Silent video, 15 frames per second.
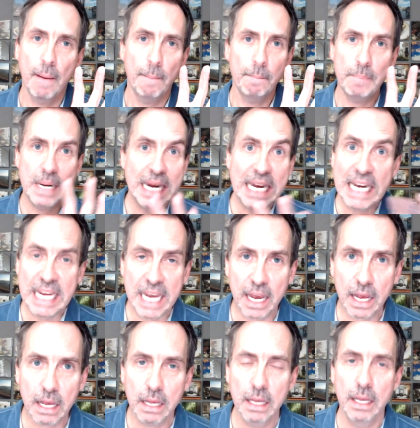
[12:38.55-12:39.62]

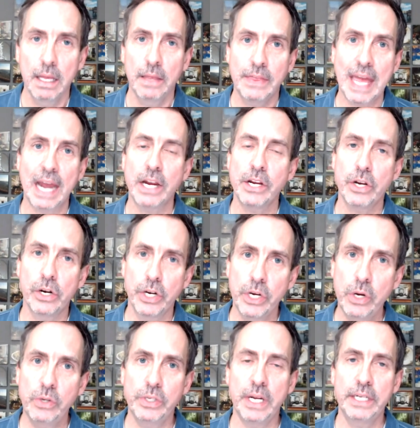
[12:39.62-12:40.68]
media that you're
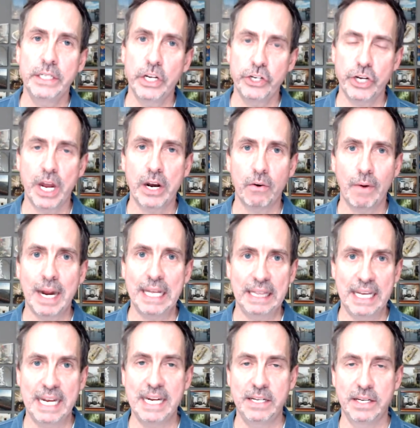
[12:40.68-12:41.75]
using to
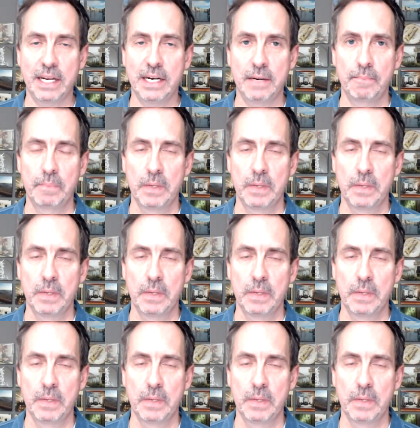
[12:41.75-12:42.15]
generate leads in.